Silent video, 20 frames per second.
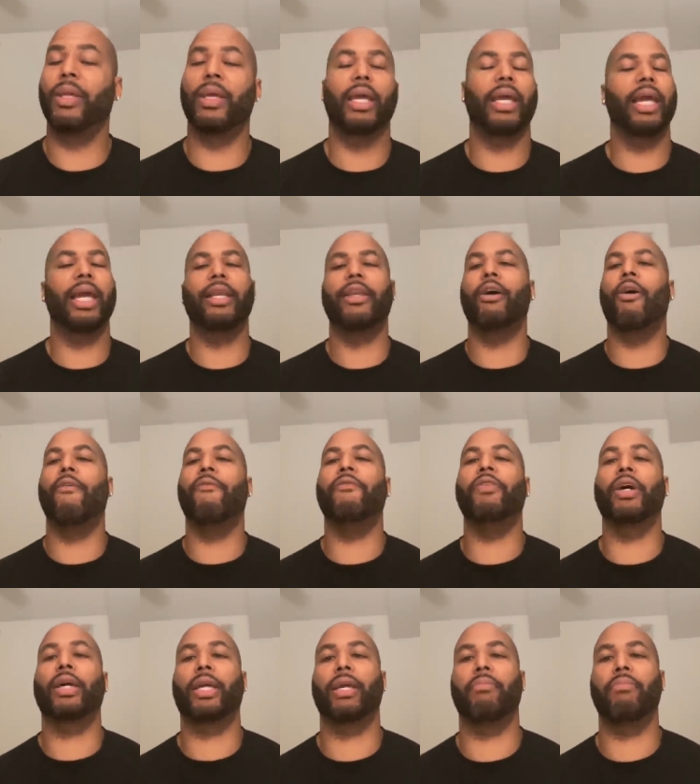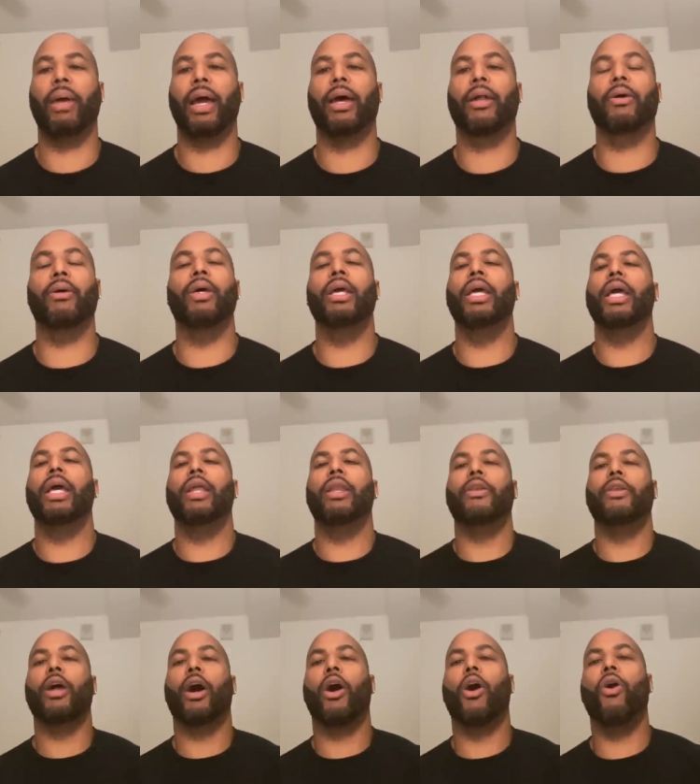It don't fucking matter.
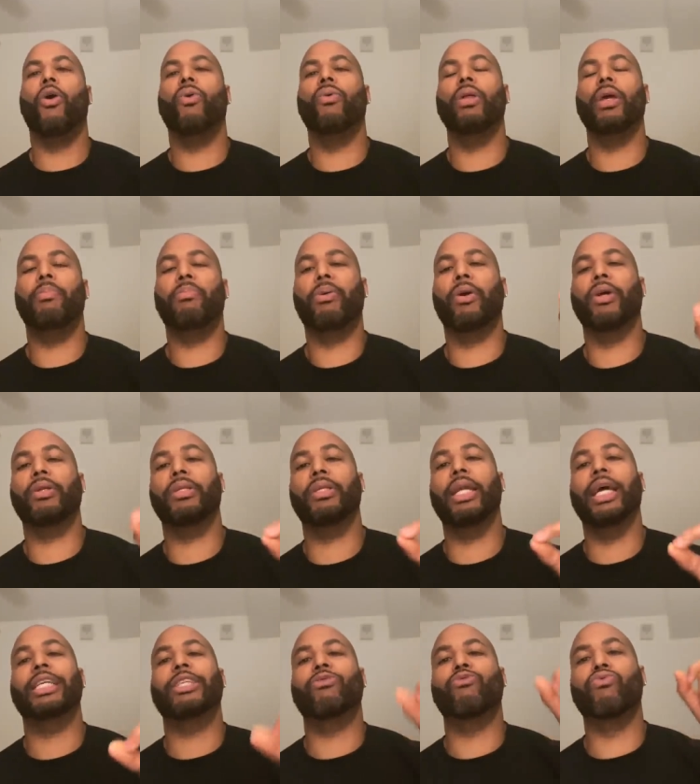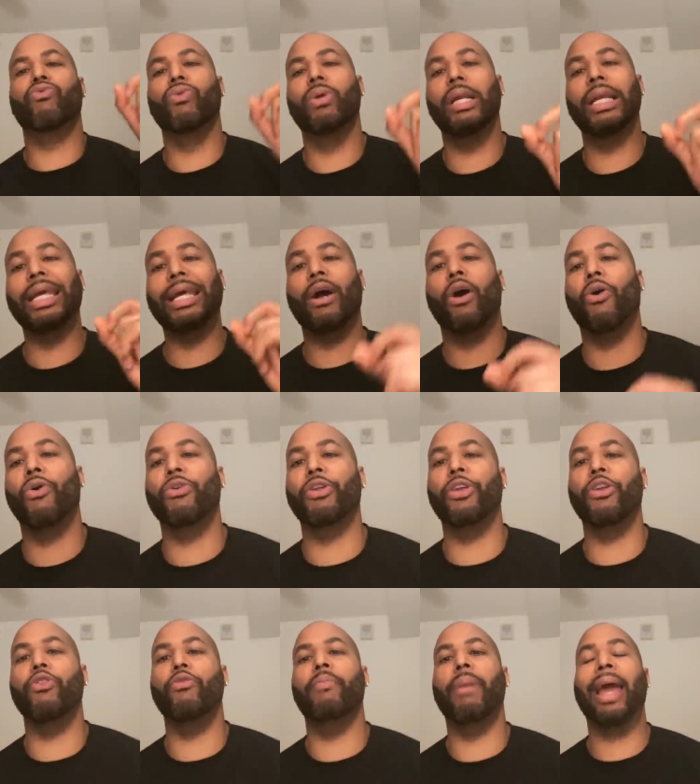The only person that's really
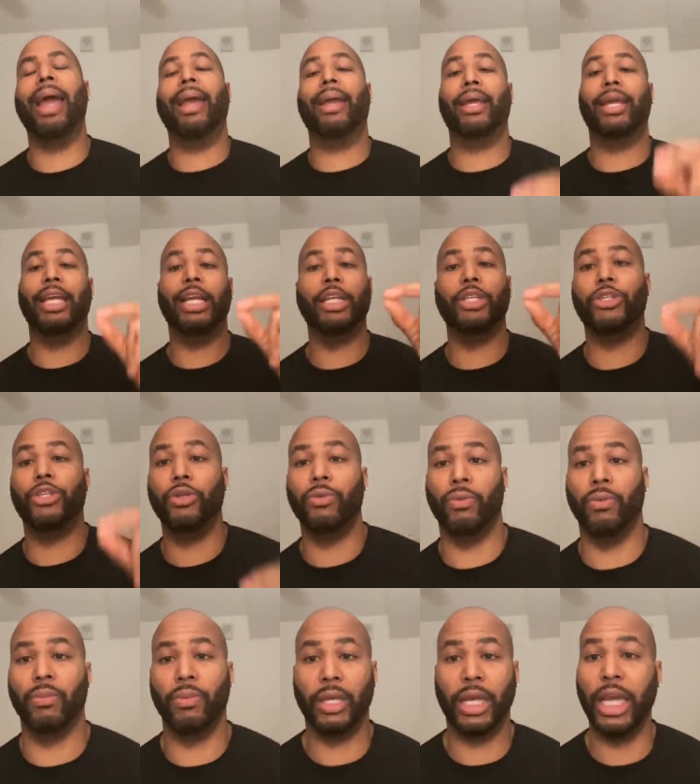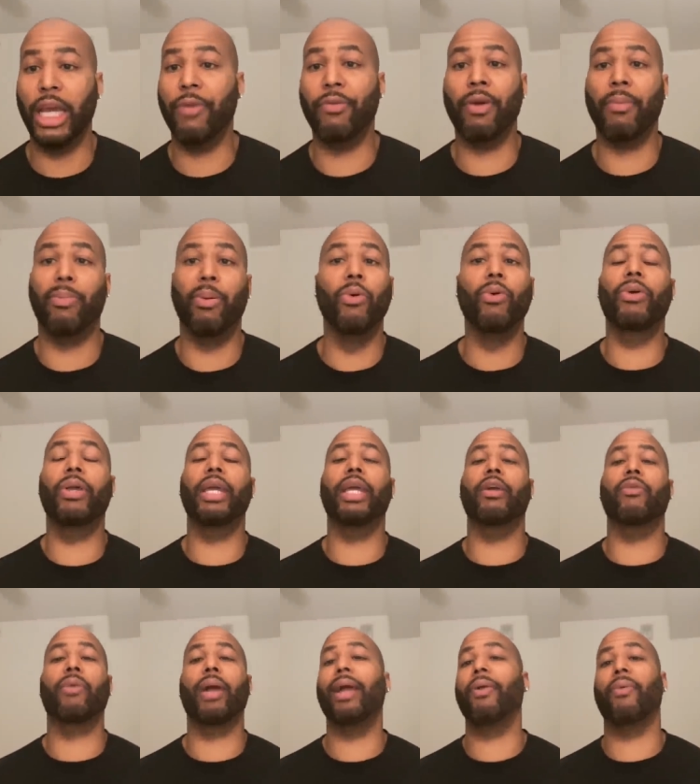holding you back is you. Even Pookie
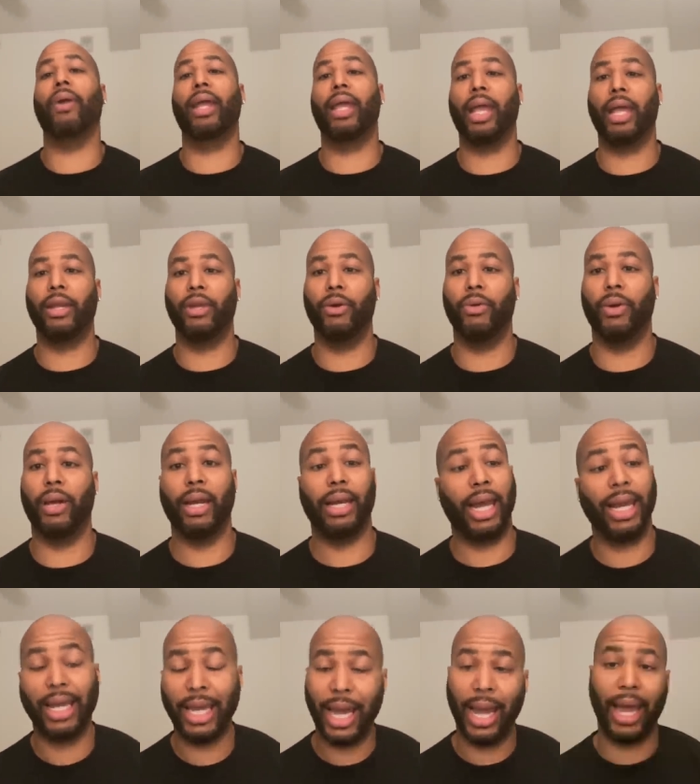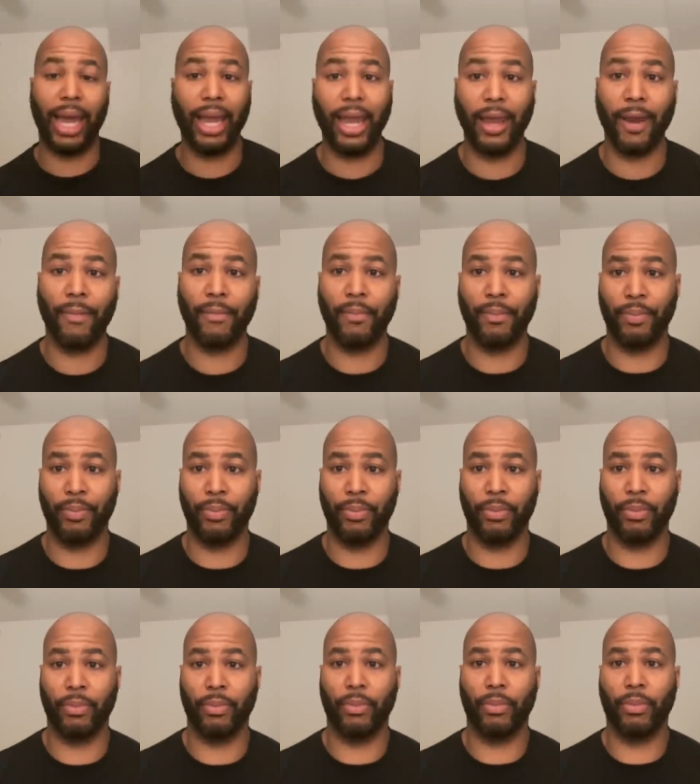and Ray Ray ain't doing it. They can hate
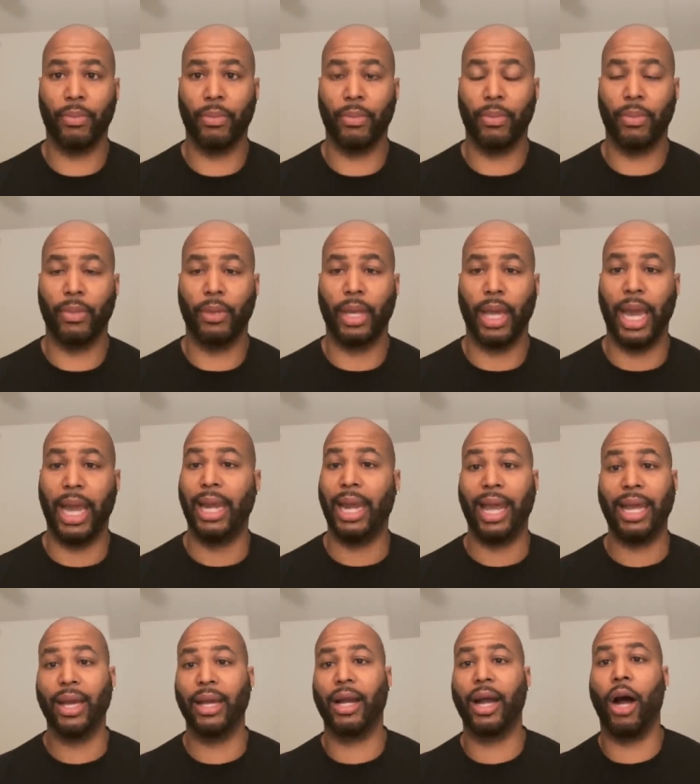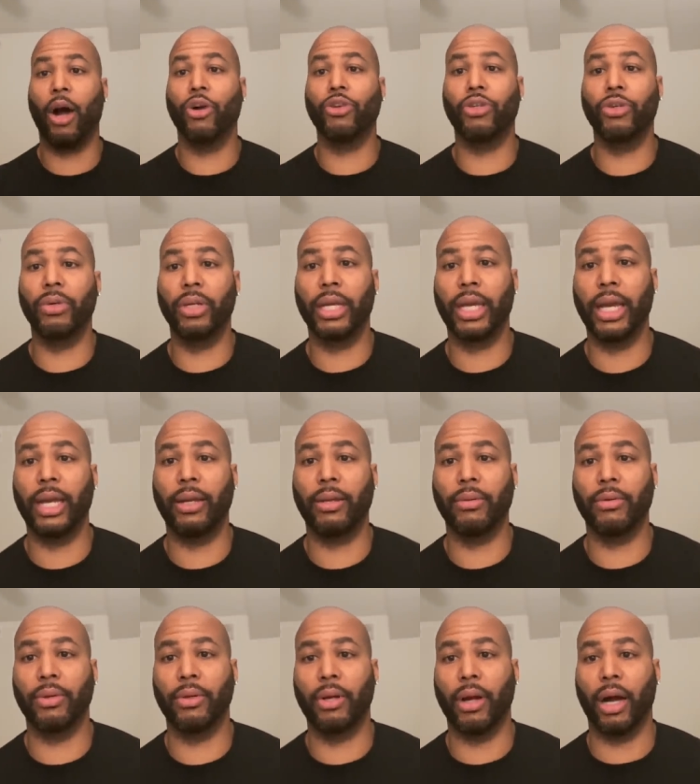and they can cause you to
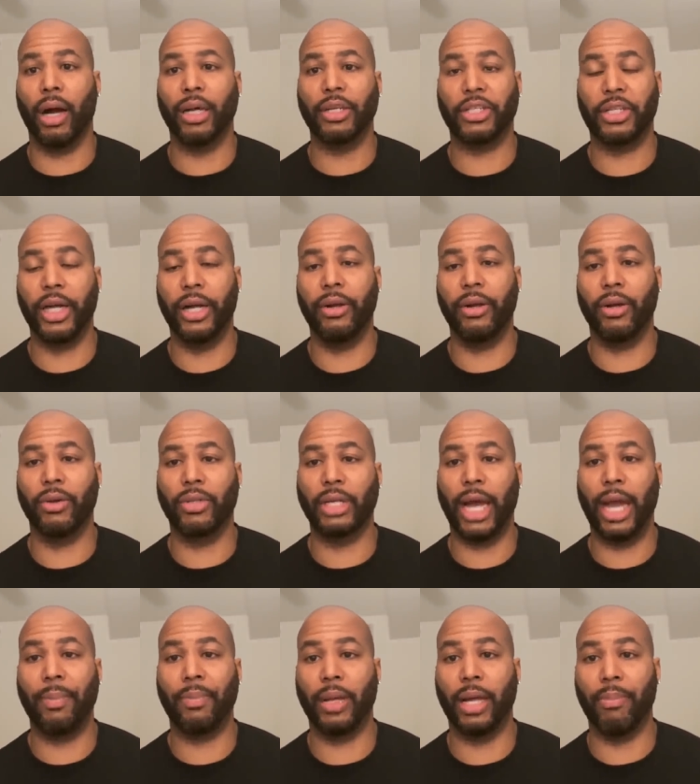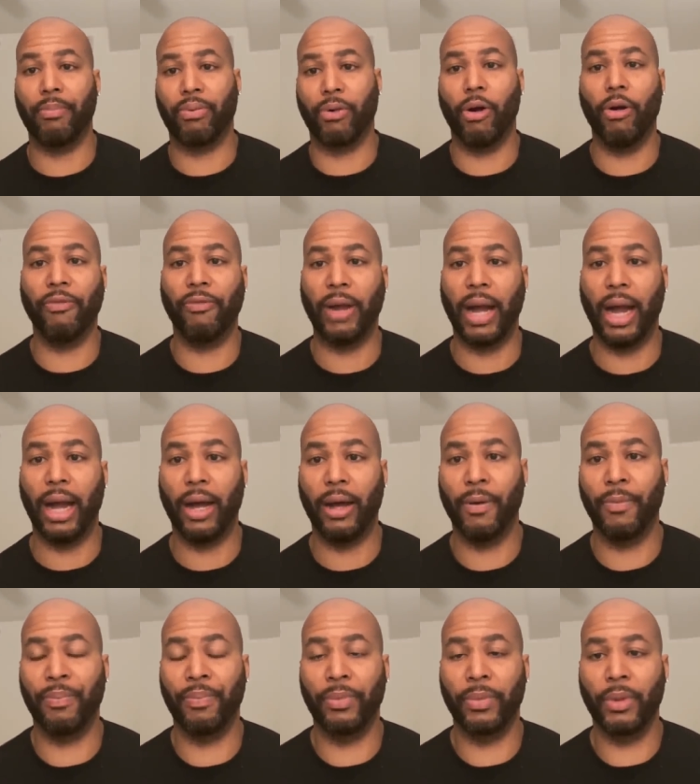get uh, stereotyped and
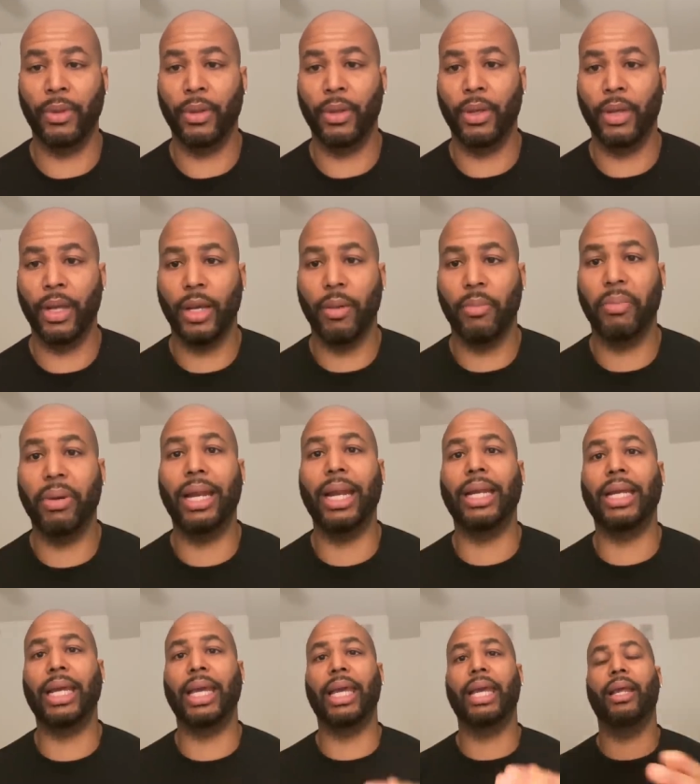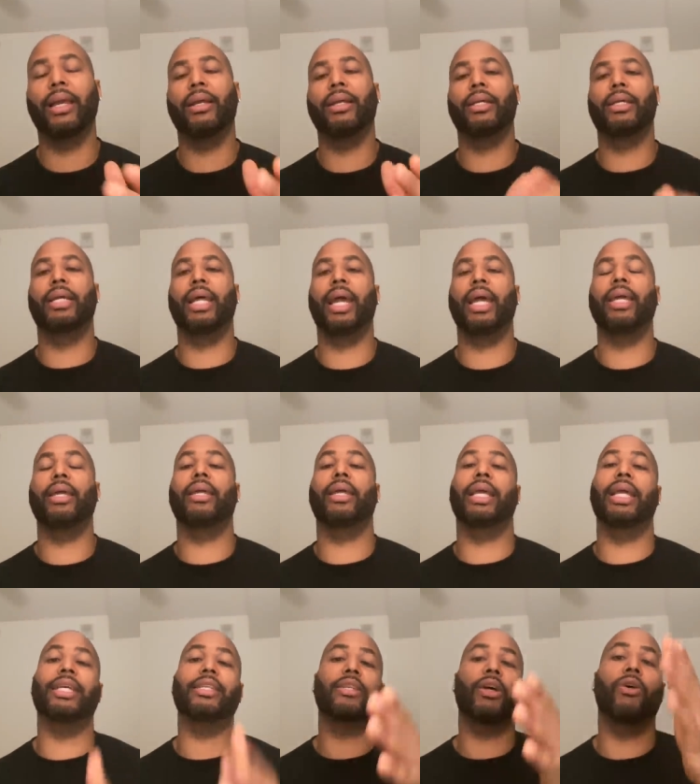profile. But at the end of the day,
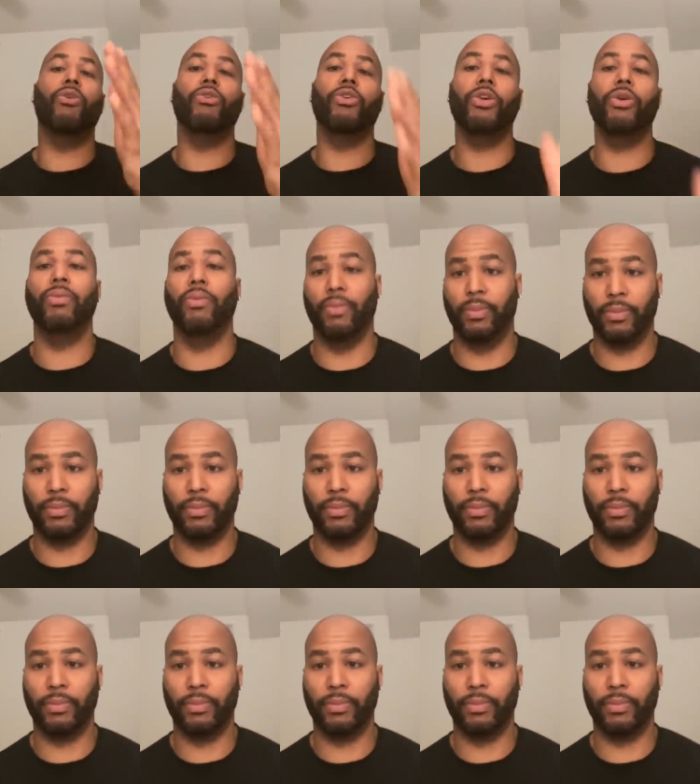it's on you.